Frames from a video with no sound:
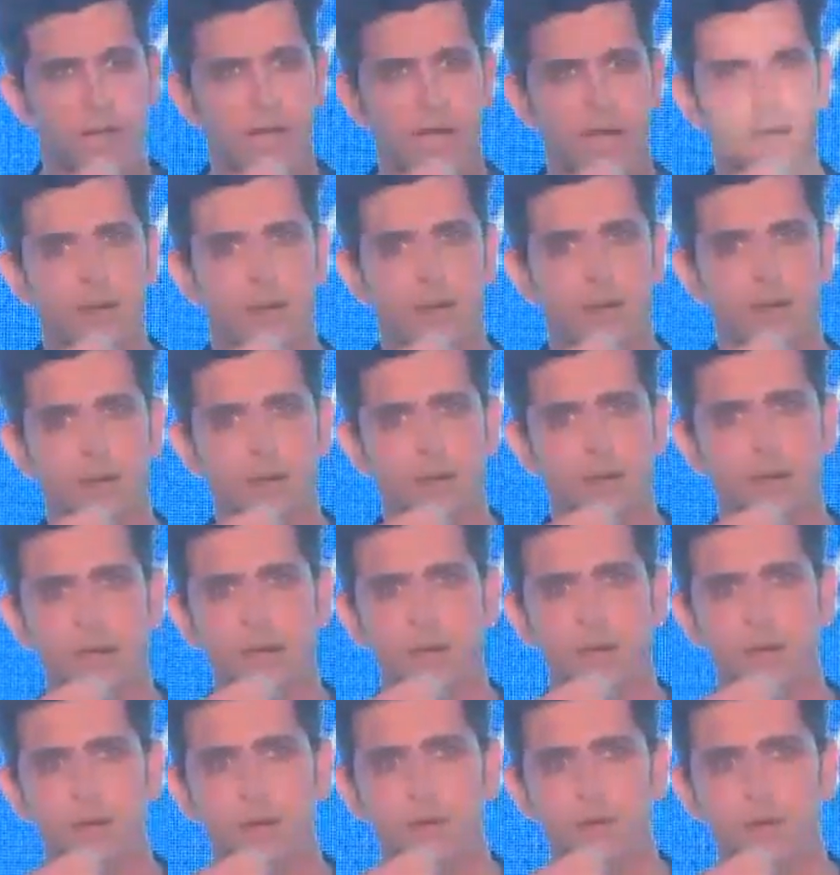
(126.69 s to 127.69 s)
And
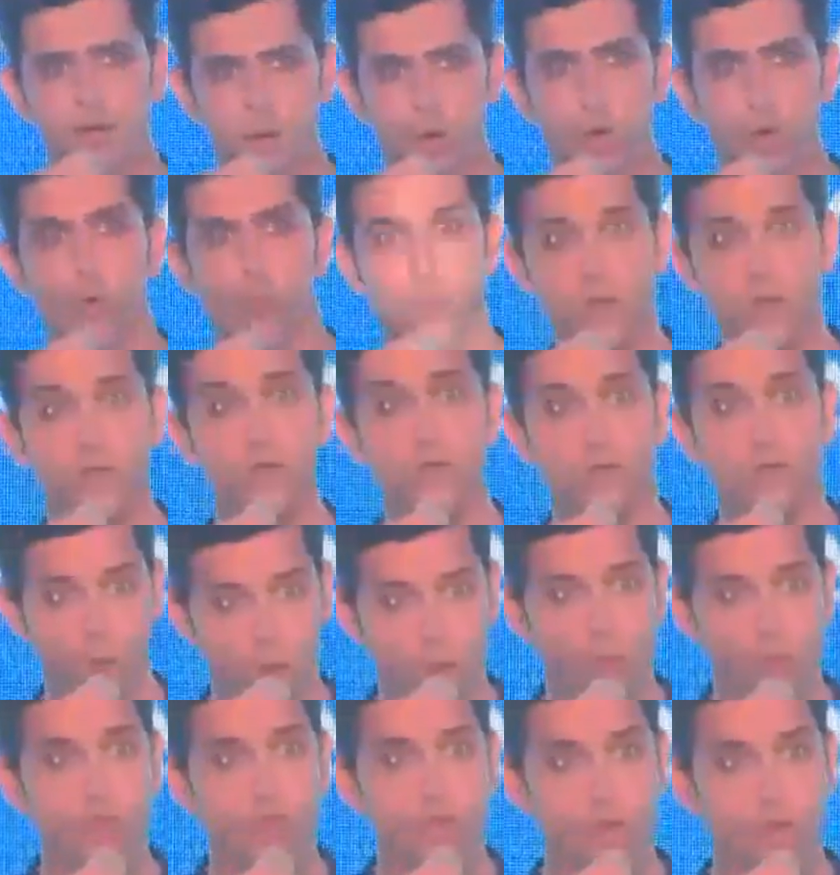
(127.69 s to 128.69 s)
though we
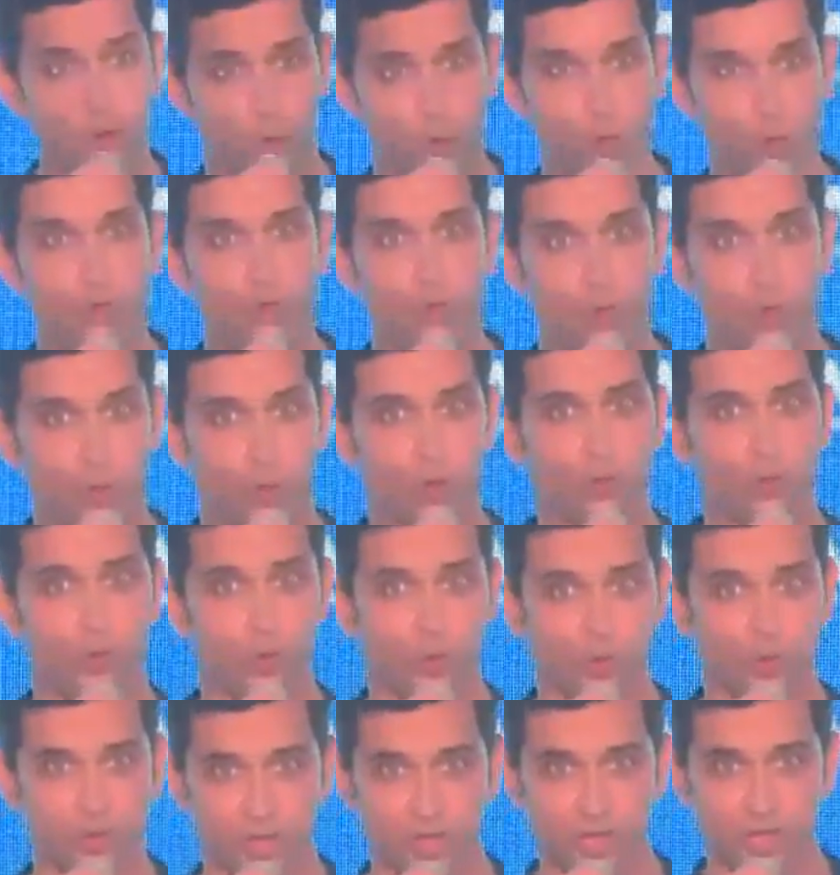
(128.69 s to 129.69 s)
know we are going to go
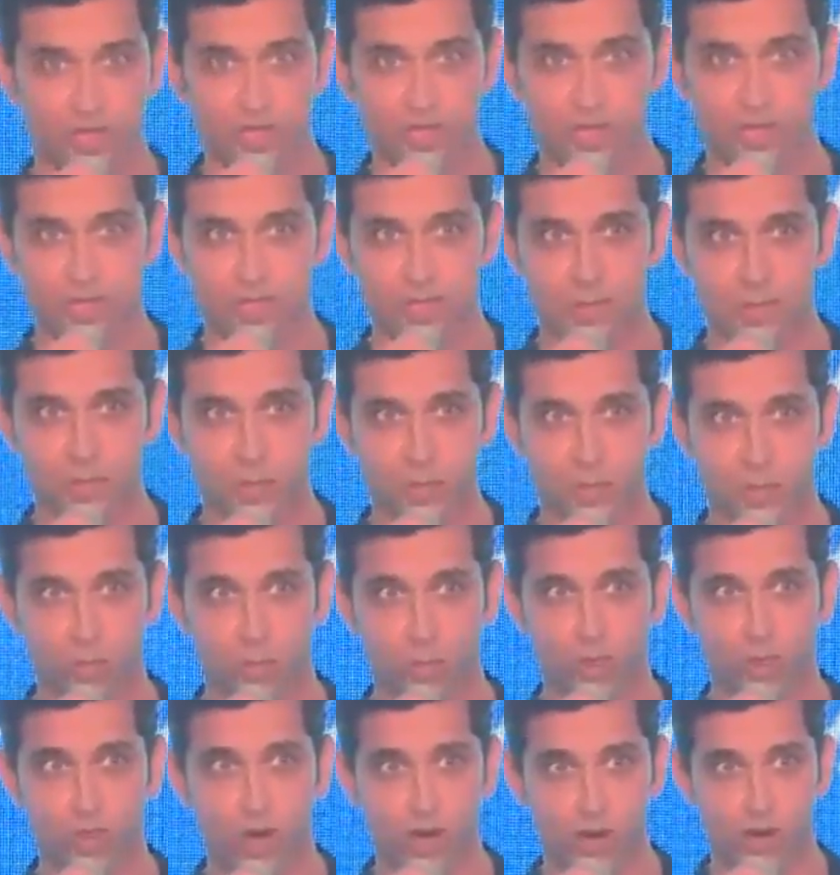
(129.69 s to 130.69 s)
through this,
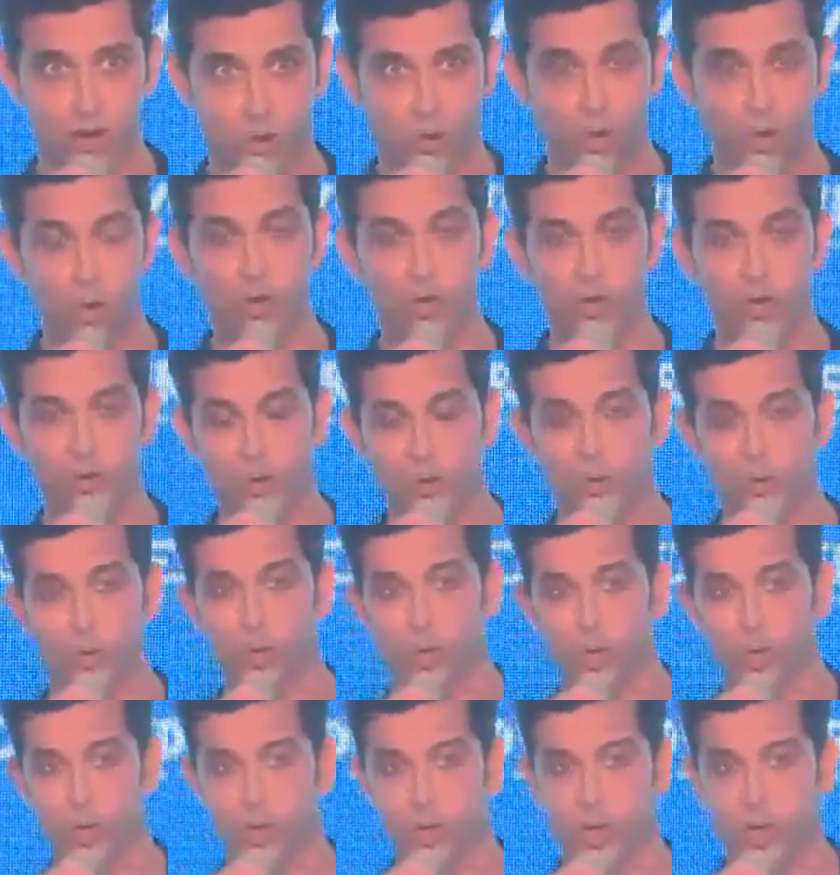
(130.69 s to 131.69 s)
we are going
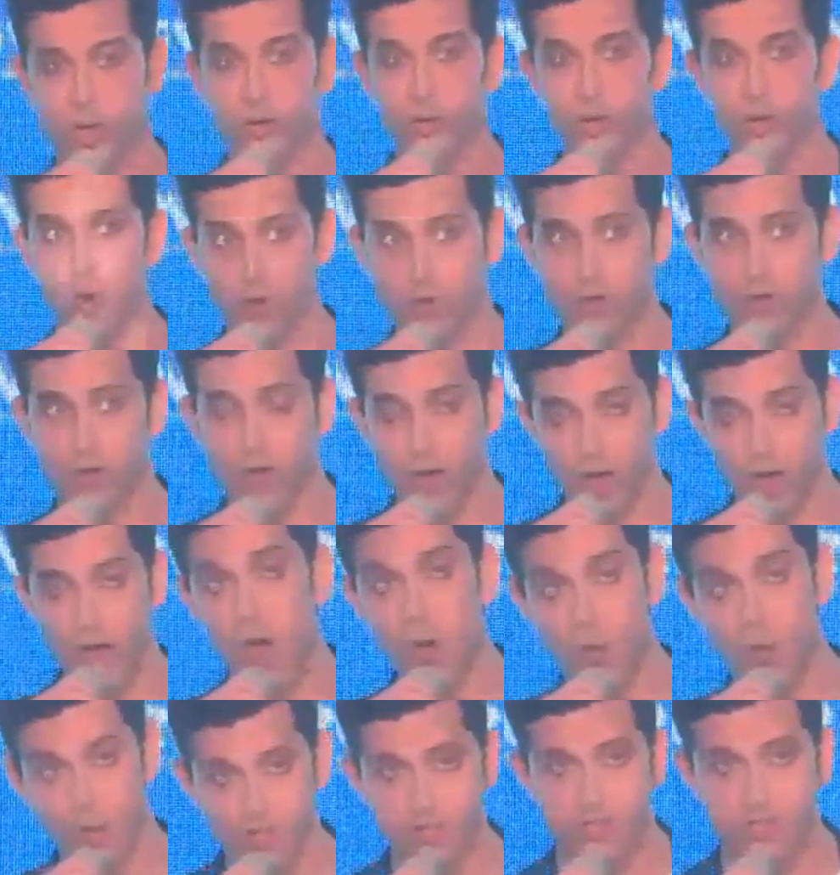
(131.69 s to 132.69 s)
to not
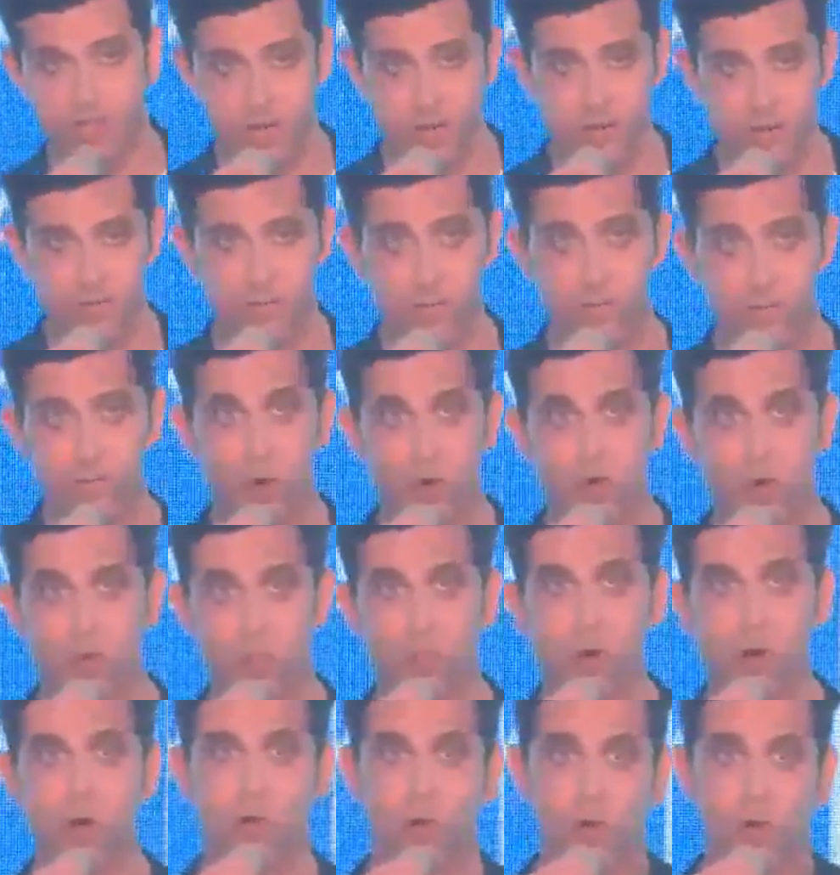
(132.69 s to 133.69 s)
allow ourselves to
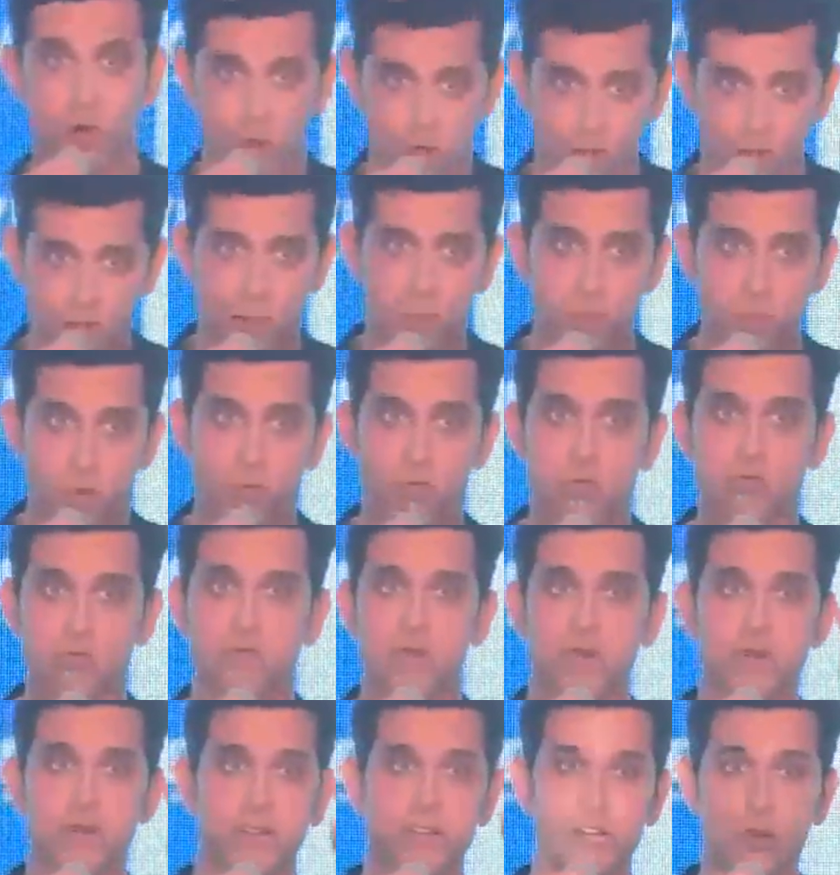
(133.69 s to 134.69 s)
talk about the
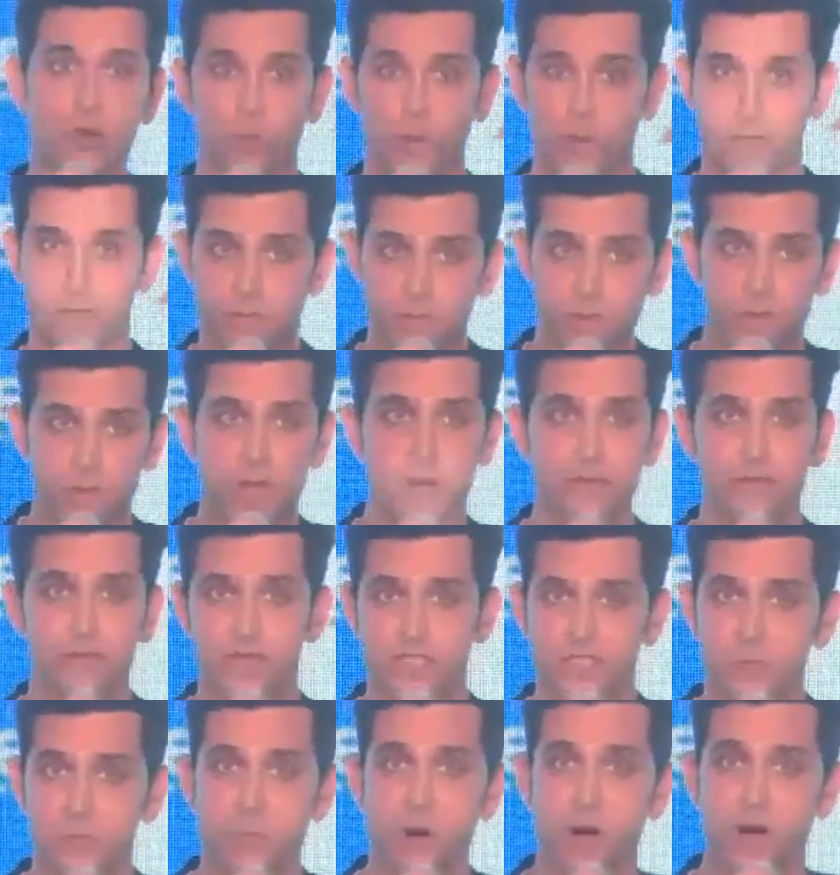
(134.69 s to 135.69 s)
problems that deal with
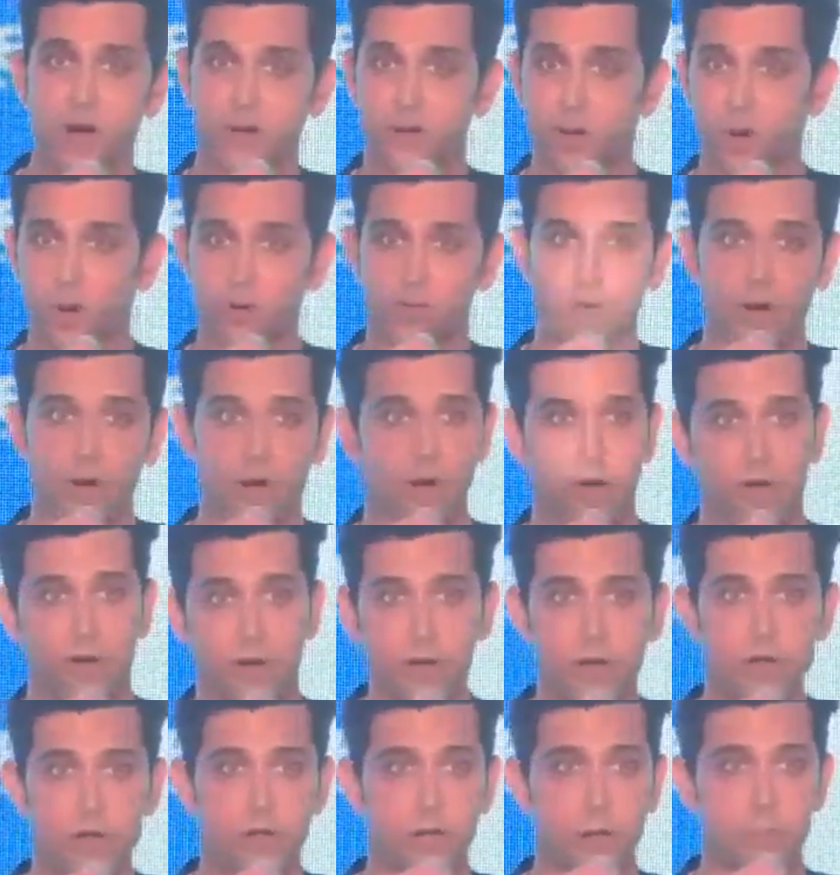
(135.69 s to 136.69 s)
this part of
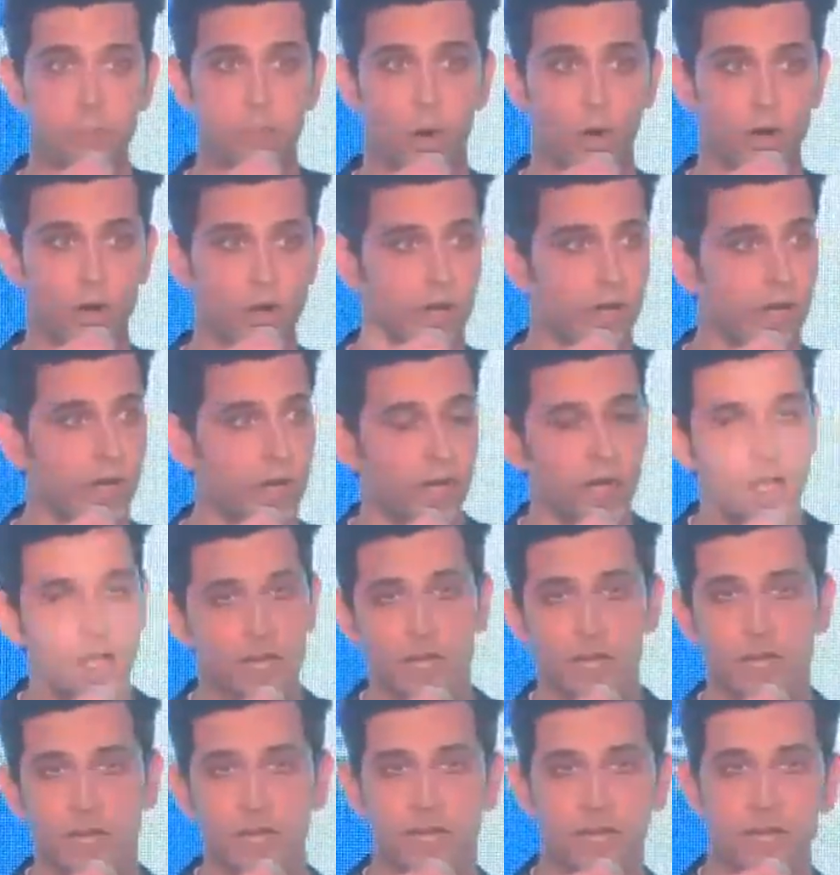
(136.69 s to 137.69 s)
our body,
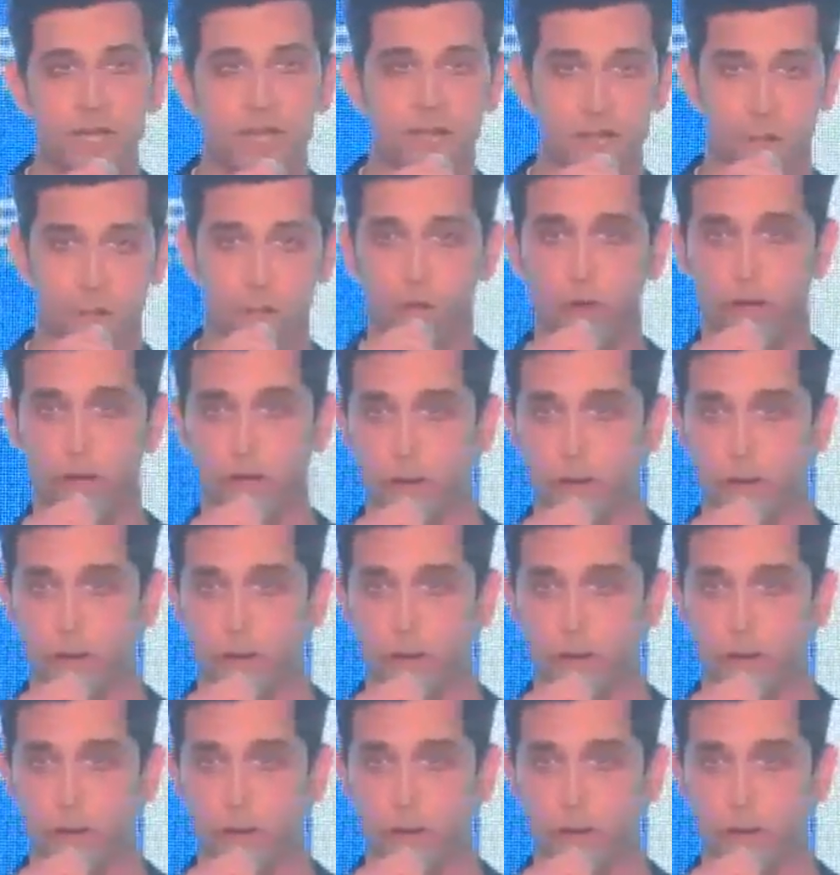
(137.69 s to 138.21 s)
the